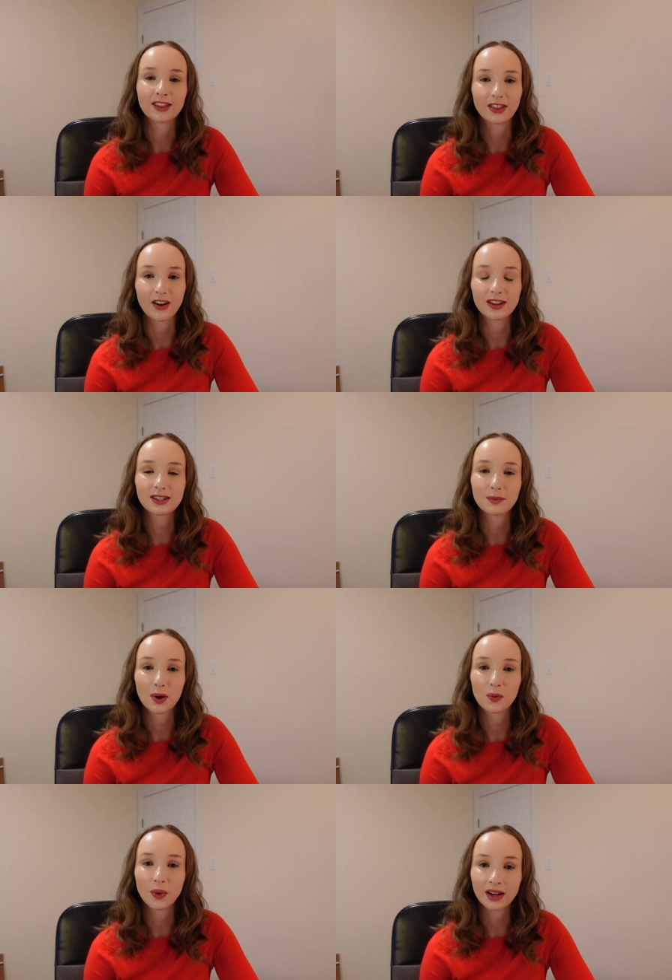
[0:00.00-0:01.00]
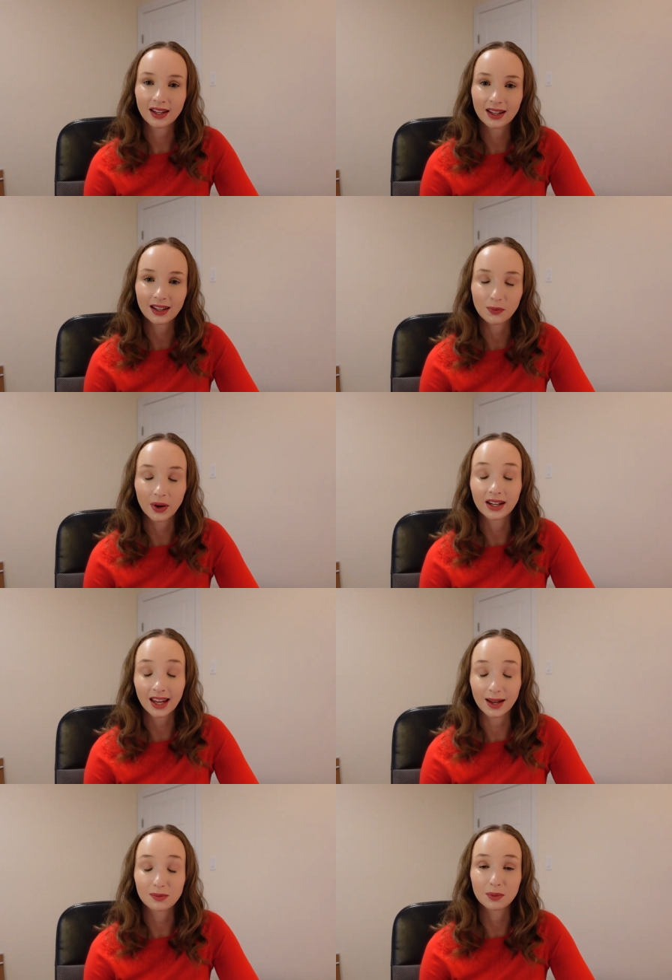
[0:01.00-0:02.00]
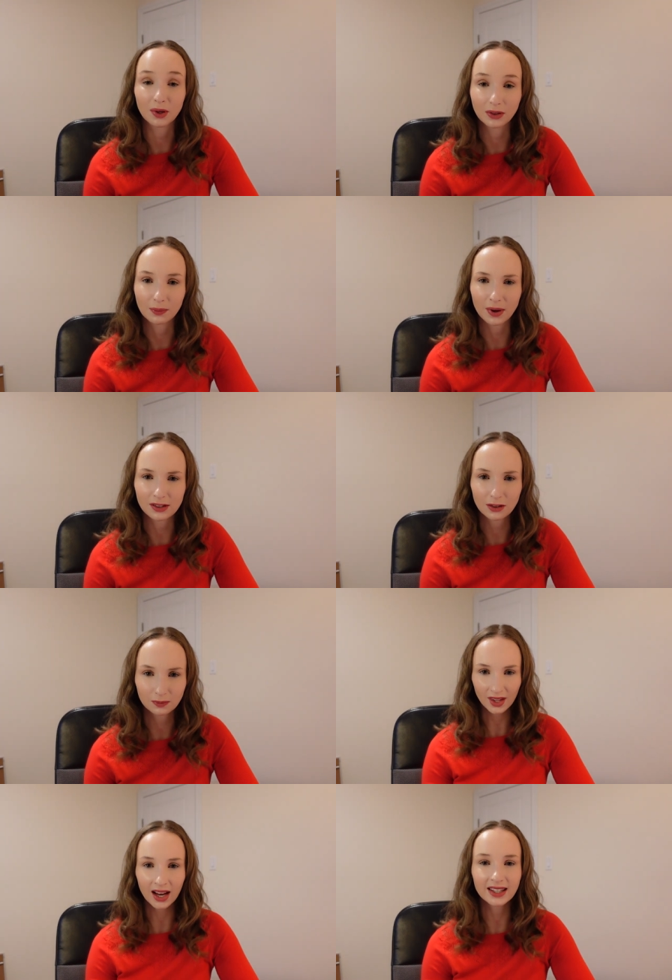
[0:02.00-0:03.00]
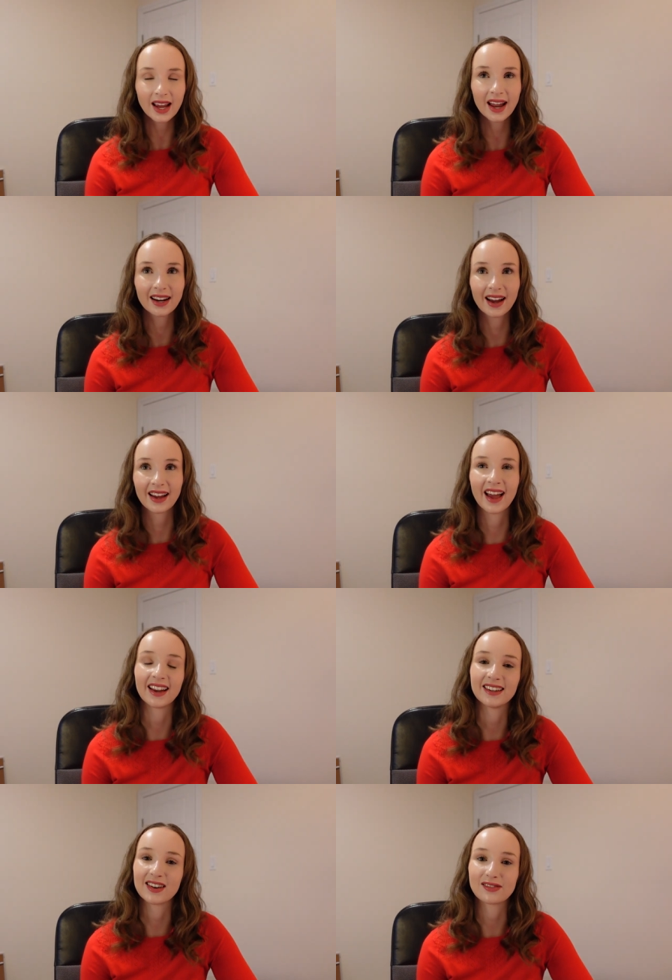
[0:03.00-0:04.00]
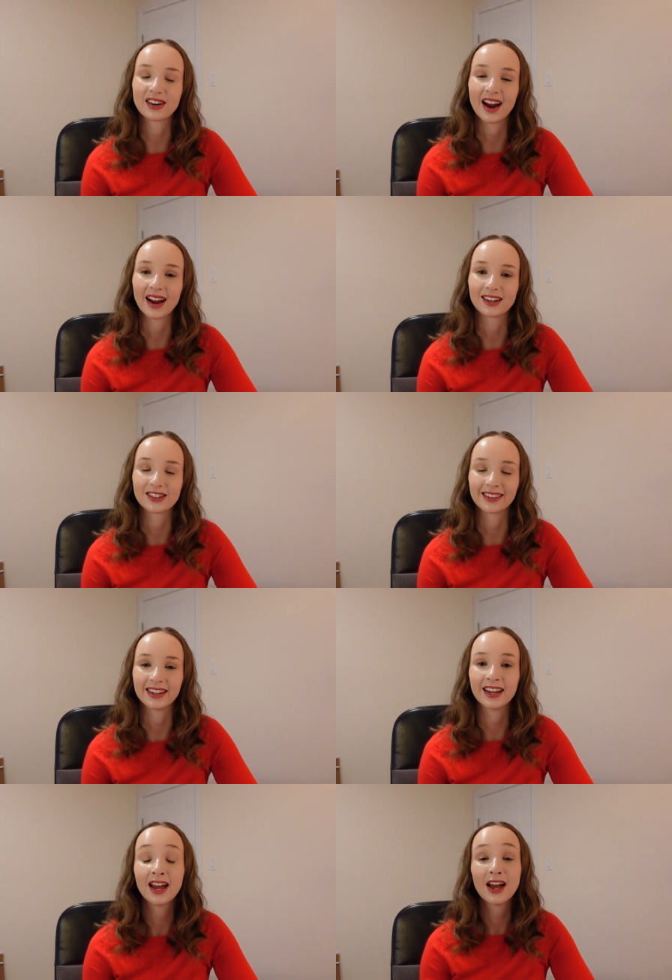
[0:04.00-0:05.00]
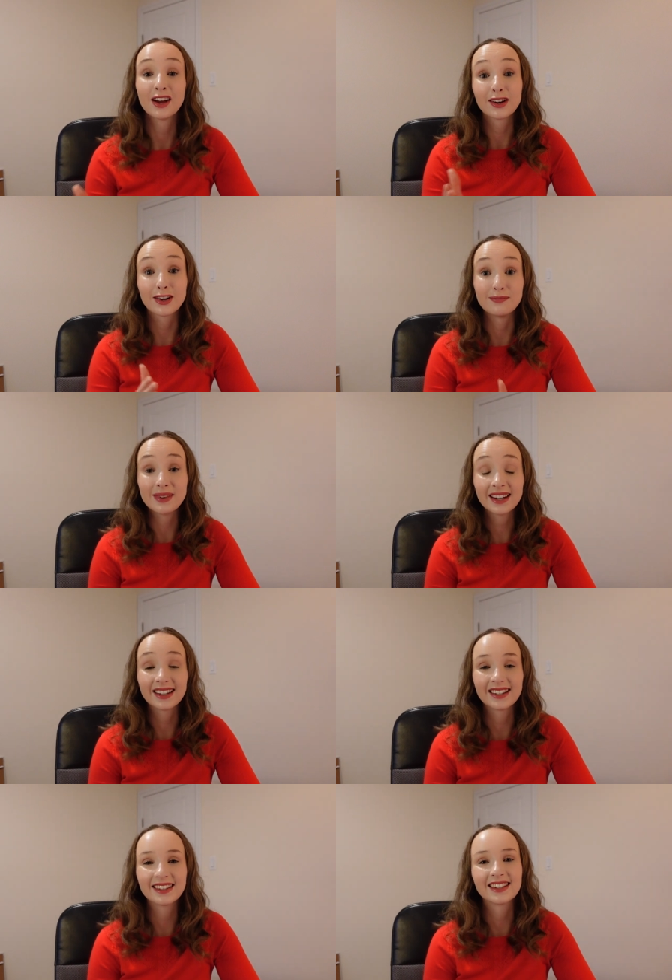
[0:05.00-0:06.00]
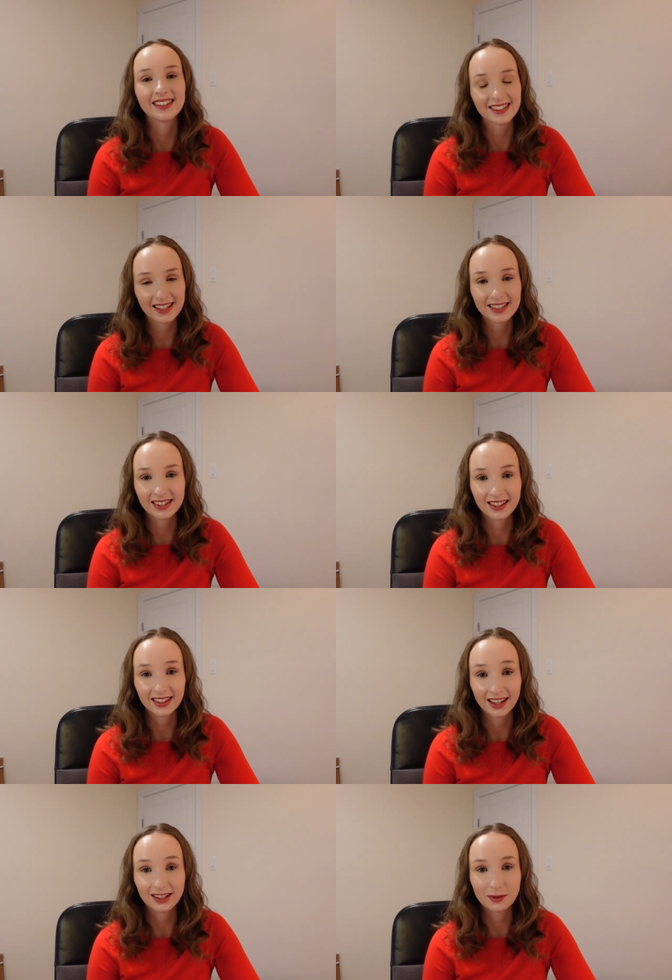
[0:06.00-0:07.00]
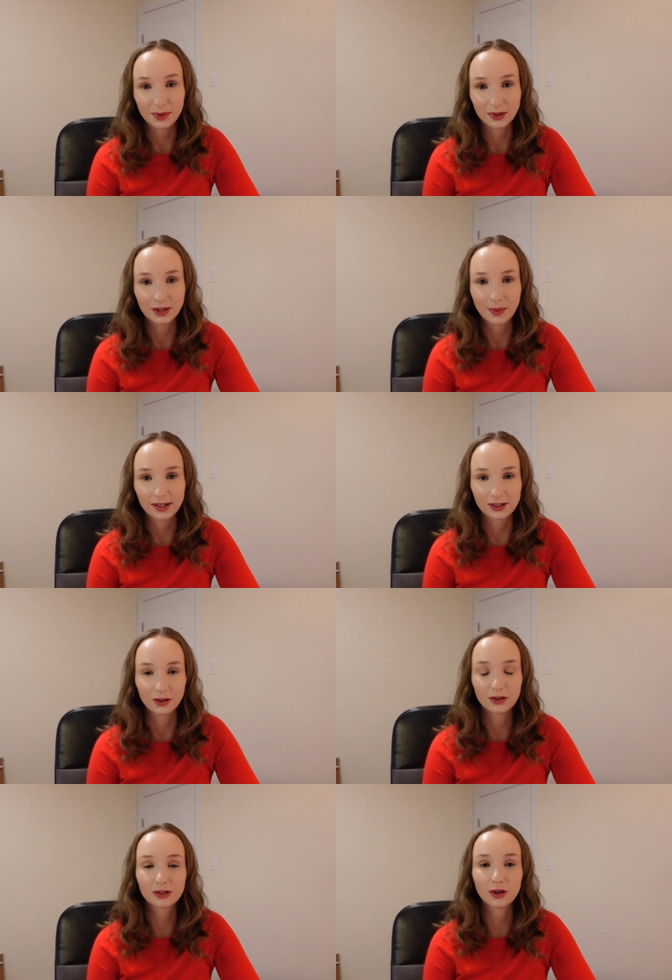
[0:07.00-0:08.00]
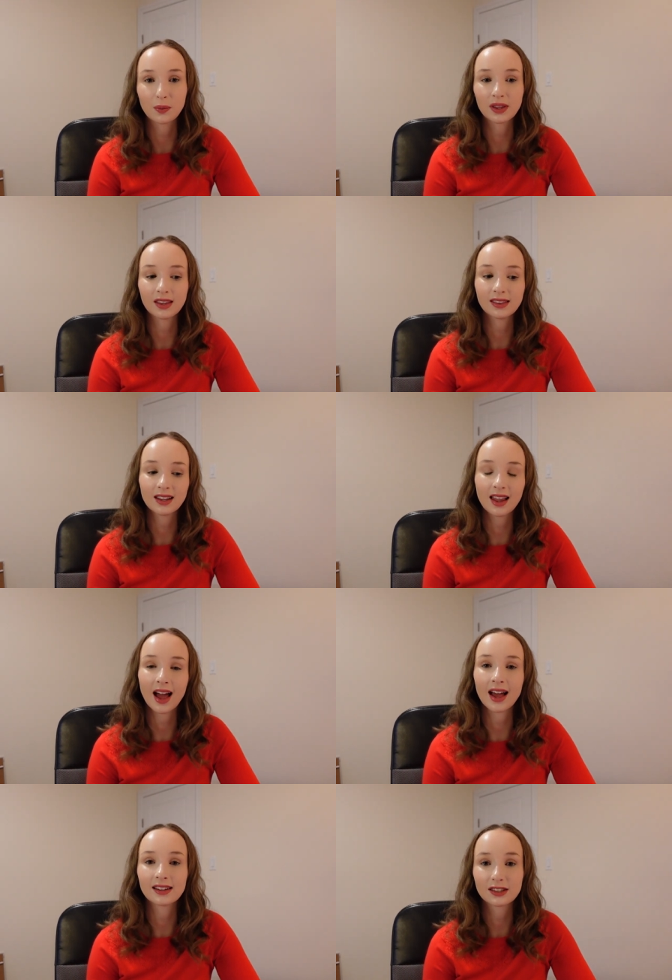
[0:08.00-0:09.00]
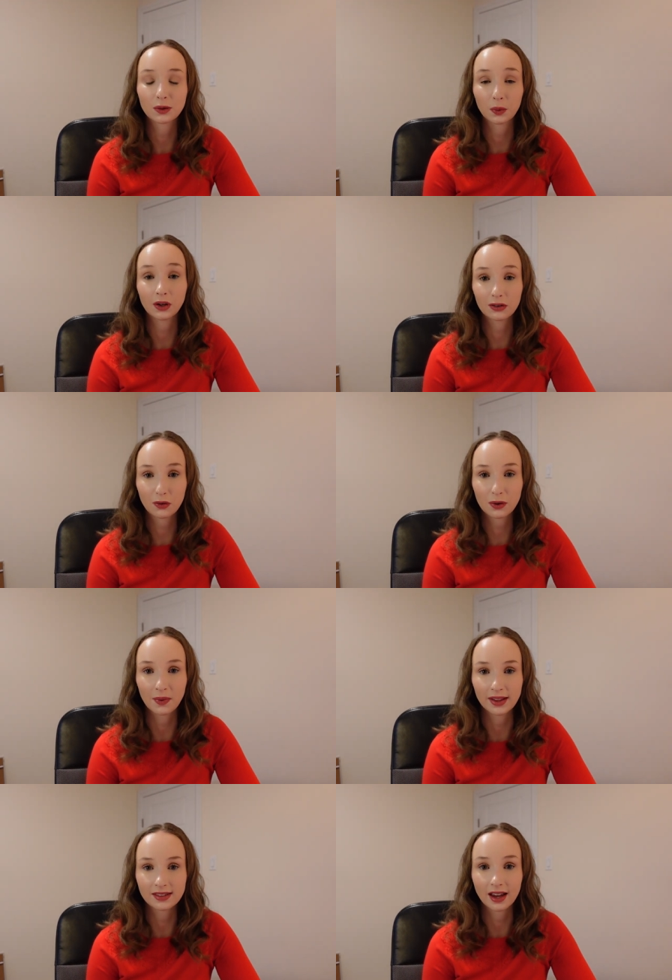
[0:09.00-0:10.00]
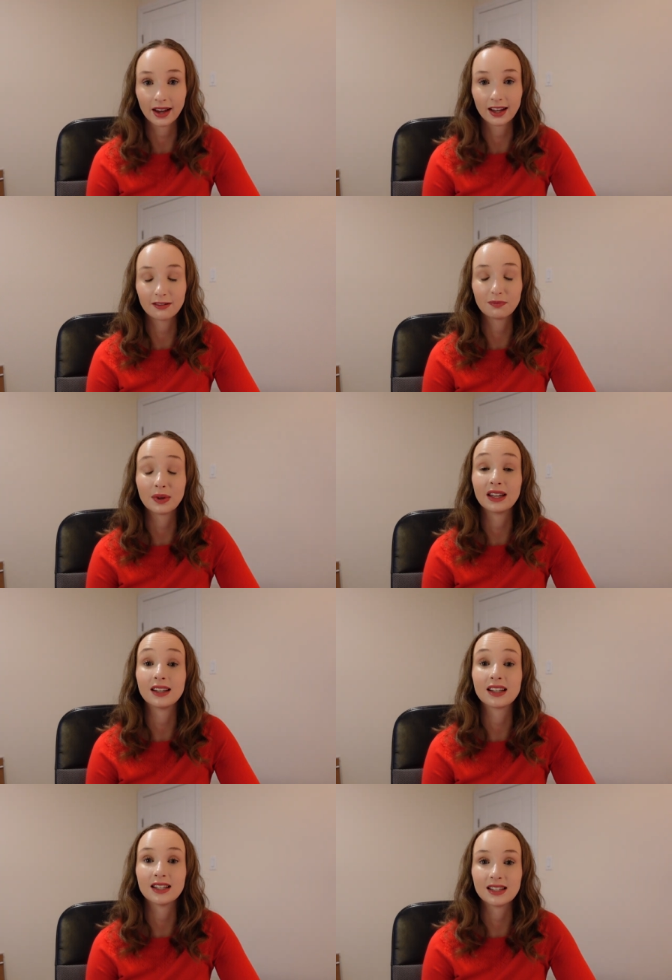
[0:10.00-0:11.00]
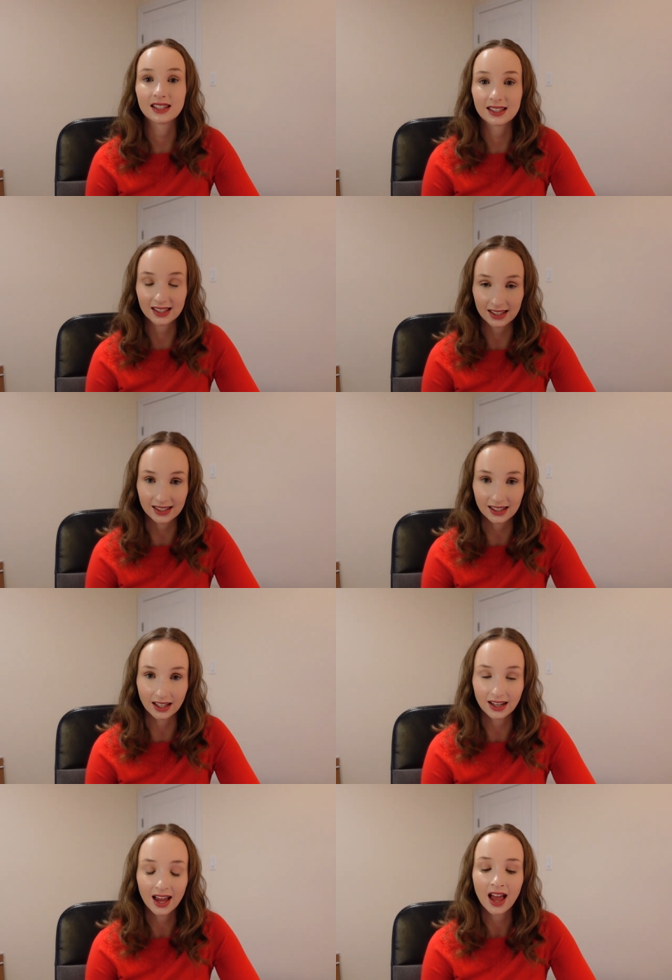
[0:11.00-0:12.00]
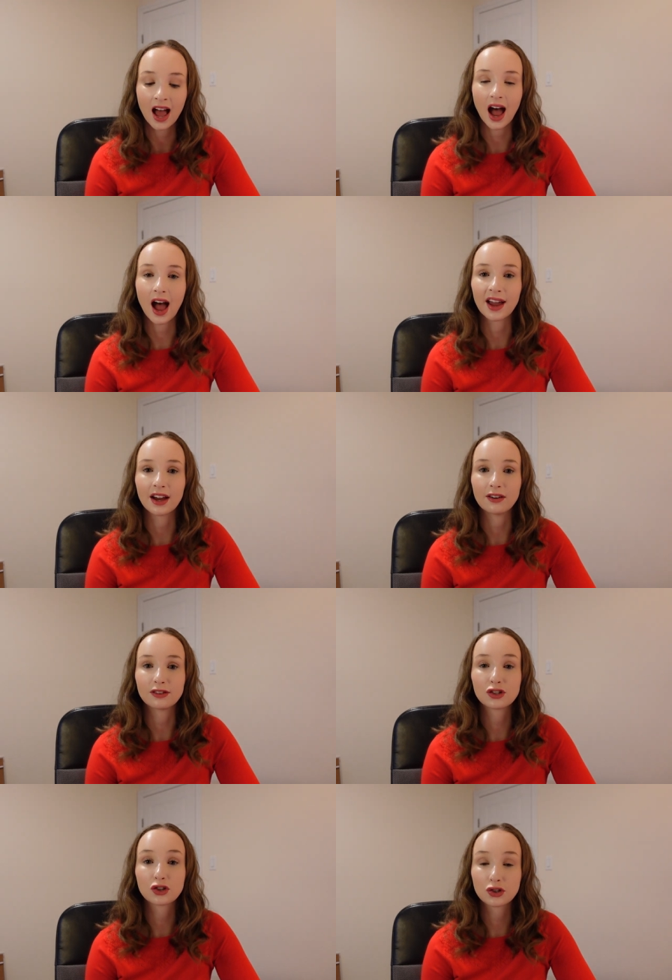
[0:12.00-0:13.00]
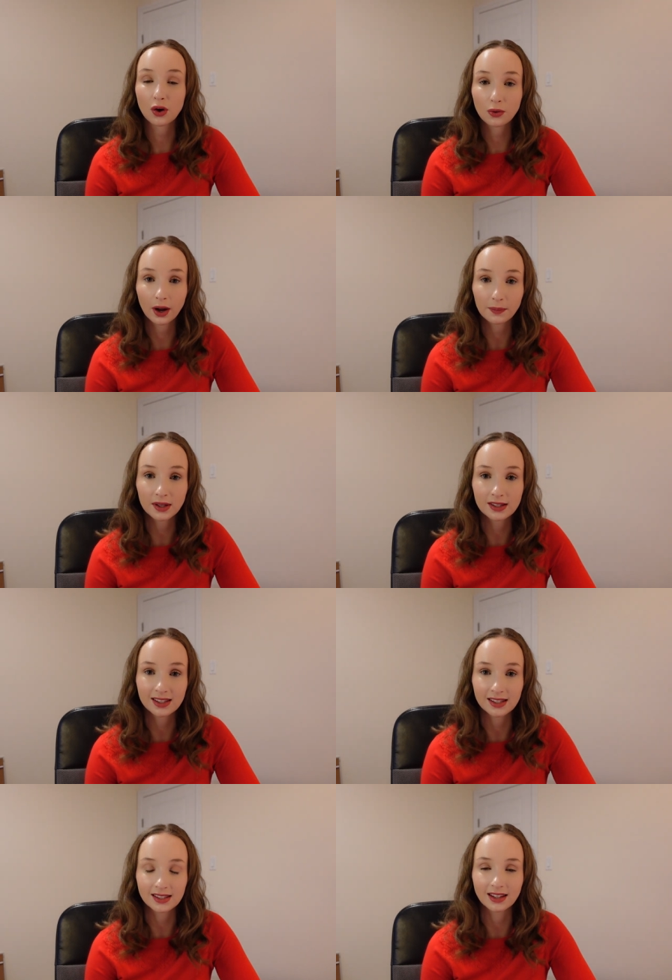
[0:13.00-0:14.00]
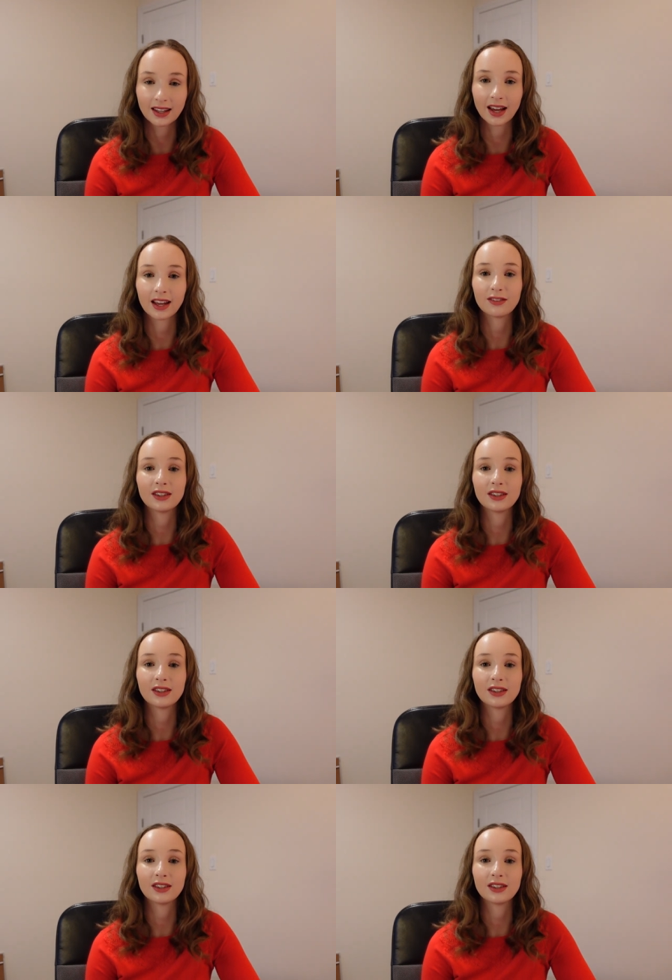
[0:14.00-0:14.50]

thoughts about when it when it came to building muscle, yet I had never actually committed consistently to building muscle. So within the last three or four months, I have been consistent. I have shown up consistently, I have